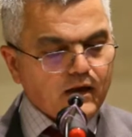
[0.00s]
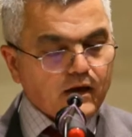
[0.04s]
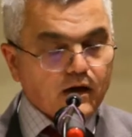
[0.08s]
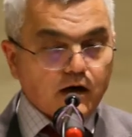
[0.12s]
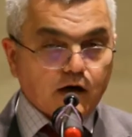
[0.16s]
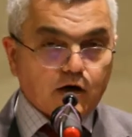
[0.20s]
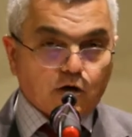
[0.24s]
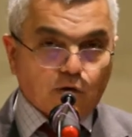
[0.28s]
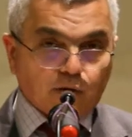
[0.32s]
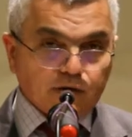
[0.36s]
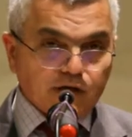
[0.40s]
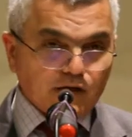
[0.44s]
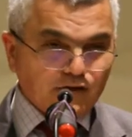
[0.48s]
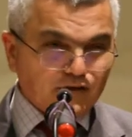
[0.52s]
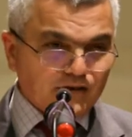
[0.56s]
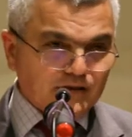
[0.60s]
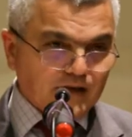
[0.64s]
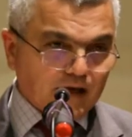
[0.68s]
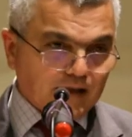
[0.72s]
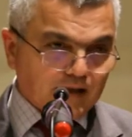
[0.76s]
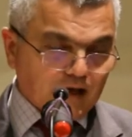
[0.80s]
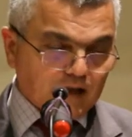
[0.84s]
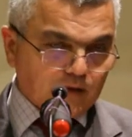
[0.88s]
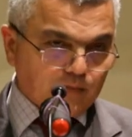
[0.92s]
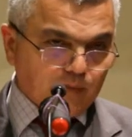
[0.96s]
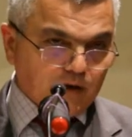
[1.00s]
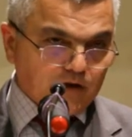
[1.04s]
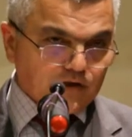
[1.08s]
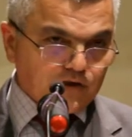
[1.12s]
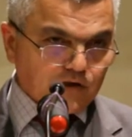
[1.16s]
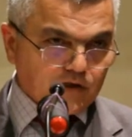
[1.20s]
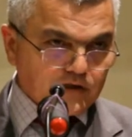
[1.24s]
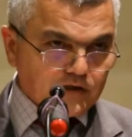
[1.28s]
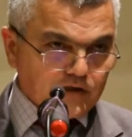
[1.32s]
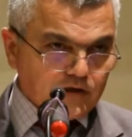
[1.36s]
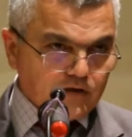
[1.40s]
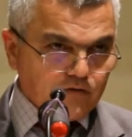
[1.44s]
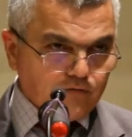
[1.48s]
According to Talat
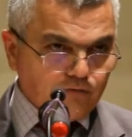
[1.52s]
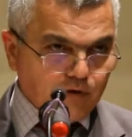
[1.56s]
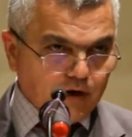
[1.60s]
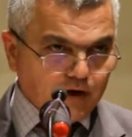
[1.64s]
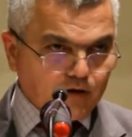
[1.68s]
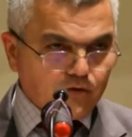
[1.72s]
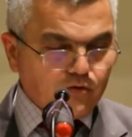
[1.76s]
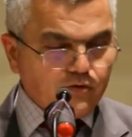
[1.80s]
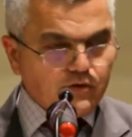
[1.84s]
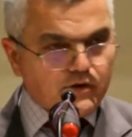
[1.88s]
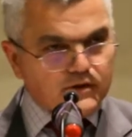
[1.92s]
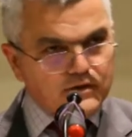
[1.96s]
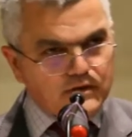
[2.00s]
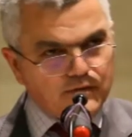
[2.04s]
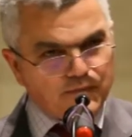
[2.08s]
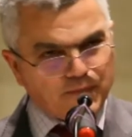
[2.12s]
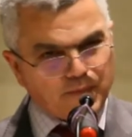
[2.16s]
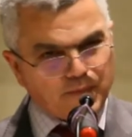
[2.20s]
Pasha's record,